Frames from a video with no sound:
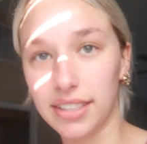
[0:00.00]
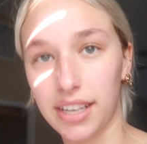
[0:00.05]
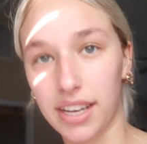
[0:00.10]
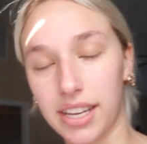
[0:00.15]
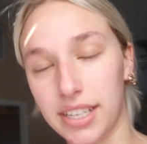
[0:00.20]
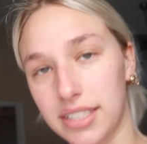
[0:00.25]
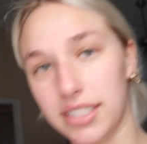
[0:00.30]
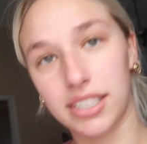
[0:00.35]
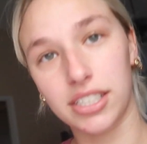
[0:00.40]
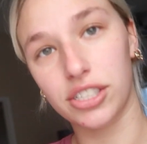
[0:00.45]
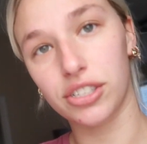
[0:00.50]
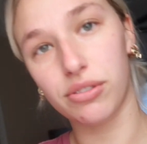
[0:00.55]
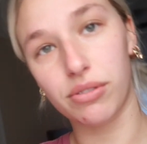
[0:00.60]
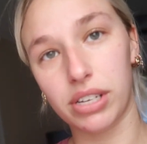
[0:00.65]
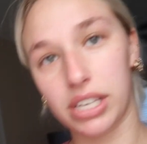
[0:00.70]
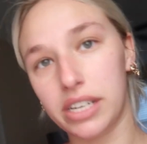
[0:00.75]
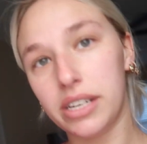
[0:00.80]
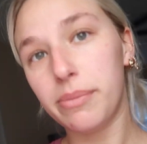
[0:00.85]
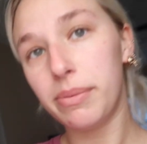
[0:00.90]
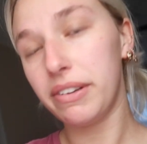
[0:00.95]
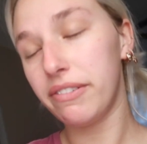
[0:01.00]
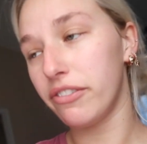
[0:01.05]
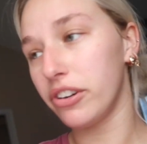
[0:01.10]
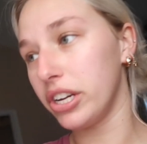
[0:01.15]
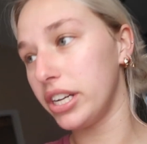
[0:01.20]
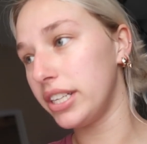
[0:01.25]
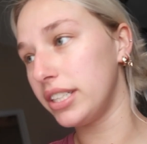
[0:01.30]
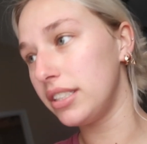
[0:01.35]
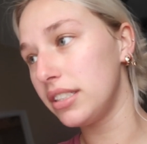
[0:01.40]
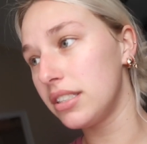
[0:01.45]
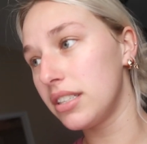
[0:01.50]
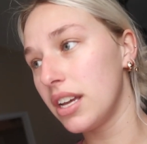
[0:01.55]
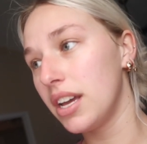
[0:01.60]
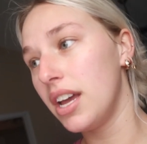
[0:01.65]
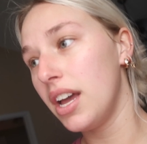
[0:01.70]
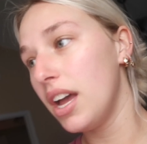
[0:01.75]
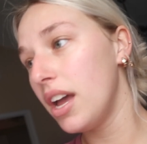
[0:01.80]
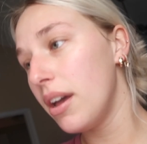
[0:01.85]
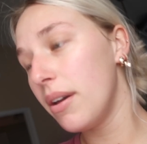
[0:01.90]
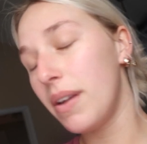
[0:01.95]
I guess they just wanted to be friends.
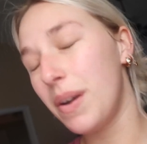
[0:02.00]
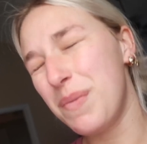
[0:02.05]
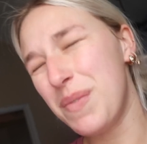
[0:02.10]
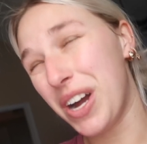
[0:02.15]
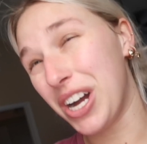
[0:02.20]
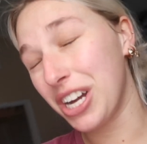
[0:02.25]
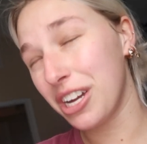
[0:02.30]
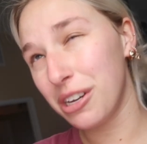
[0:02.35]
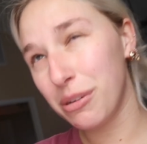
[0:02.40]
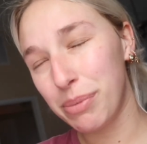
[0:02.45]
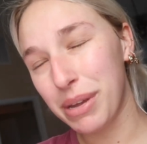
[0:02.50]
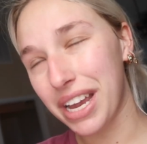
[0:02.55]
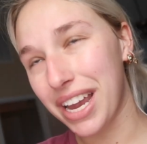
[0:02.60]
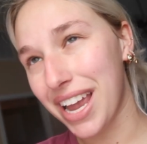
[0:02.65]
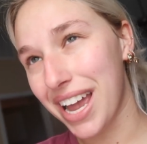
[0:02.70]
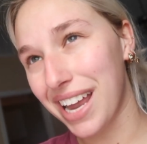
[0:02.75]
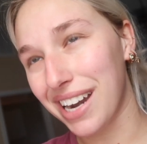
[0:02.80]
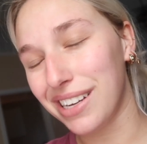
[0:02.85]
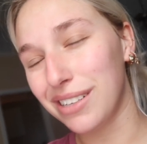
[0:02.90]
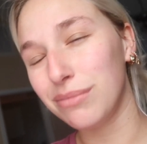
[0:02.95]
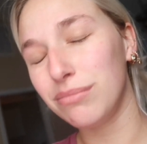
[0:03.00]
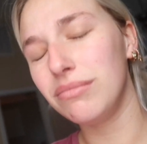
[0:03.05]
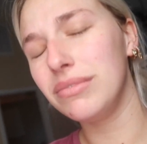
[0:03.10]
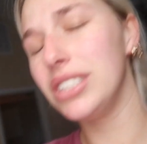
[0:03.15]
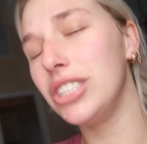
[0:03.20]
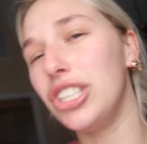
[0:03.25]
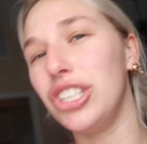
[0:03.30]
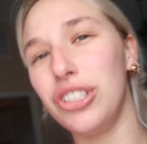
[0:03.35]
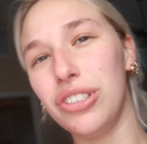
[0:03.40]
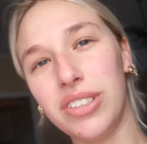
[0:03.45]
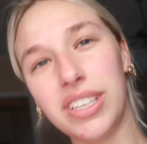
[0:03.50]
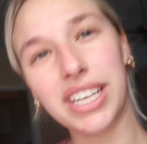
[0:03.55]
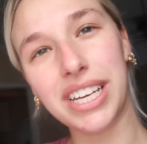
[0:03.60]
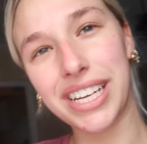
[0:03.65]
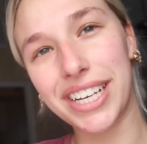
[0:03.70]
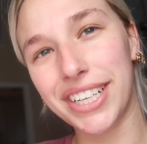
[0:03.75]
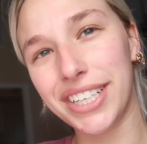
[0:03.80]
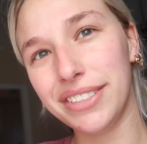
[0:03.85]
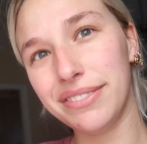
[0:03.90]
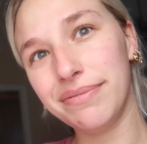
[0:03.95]
And I'm not gonna pick at them. It's a new
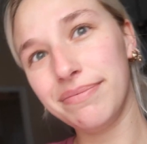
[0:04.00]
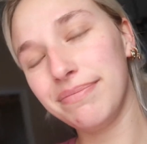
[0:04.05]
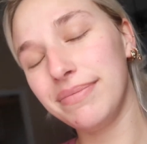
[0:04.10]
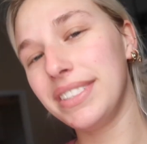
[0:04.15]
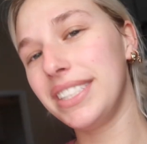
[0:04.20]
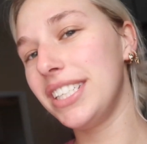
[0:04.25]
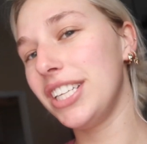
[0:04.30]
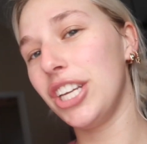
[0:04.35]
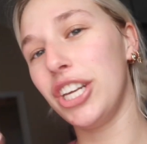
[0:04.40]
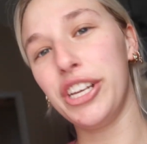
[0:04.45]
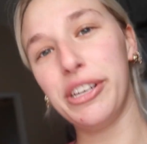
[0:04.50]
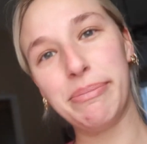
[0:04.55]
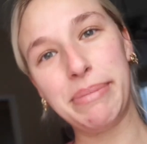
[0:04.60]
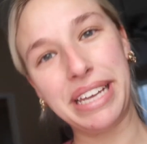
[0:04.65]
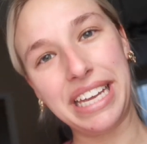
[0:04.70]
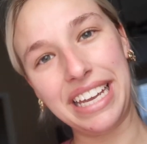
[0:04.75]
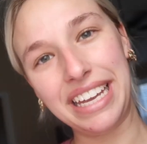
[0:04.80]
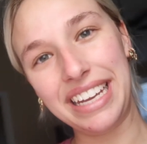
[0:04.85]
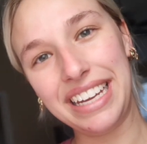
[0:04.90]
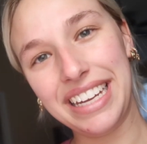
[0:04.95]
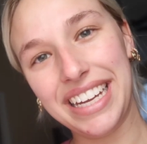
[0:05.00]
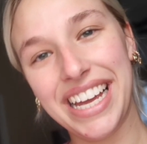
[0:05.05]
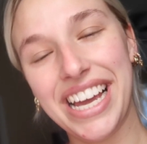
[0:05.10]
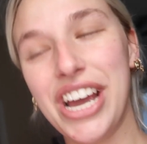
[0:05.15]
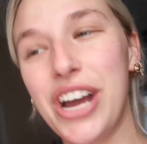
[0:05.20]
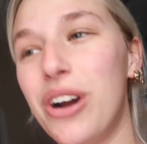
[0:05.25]
year, it's a new me.